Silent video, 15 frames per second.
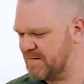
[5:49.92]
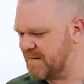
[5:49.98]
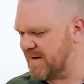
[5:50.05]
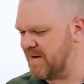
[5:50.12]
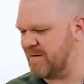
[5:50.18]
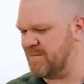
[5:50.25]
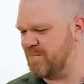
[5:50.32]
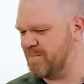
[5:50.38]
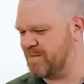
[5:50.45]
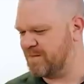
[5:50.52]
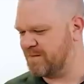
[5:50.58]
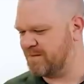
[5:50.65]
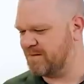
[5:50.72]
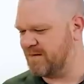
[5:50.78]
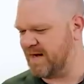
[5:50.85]
Yeah,
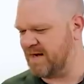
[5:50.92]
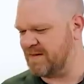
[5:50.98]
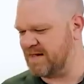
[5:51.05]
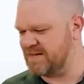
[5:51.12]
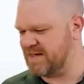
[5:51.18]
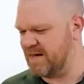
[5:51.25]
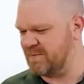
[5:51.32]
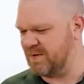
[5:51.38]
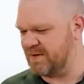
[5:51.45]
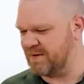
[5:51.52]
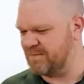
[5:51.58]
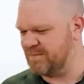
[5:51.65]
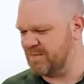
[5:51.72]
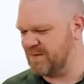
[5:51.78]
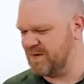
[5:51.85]
yeah, that's happening.
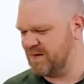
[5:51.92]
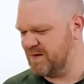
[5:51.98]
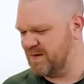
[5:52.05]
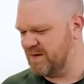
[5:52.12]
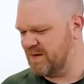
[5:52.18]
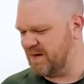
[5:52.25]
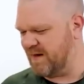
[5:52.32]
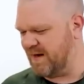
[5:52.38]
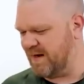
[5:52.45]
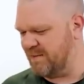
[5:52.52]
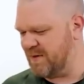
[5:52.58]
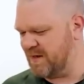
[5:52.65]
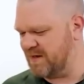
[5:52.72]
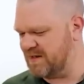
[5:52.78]
I better